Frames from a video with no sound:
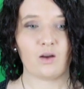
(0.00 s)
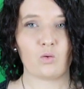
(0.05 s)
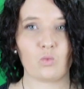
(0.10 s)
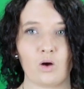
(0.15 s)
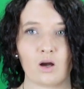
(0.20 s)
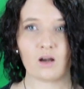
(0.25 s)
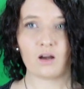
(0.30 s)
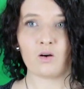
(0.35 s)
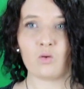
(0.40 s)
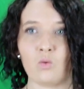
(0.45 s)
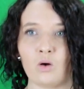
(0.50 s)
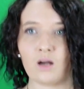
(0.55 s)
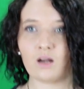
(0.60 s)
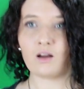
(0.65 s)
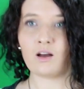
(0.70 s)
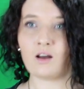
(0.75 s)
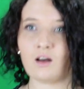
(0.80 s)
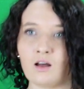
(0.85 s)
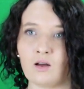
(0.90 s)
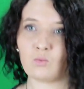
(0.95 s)
waka
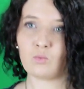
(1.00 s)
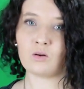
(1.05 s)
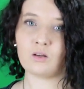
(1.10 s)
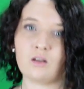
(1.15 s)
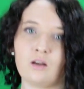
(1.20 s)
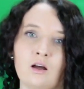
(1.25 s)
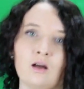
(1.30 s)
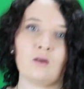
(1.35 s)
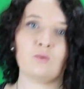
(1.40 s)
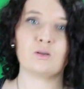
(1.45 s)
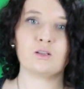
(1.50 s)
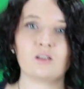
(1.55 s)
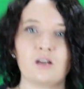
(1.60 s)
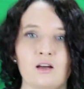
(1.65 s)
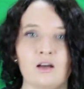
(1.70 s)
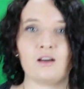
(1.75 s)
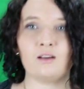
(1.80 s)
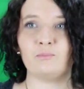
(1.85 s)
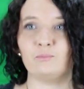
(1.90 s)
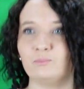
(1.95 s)
waka waka
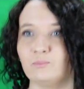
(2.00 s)
waka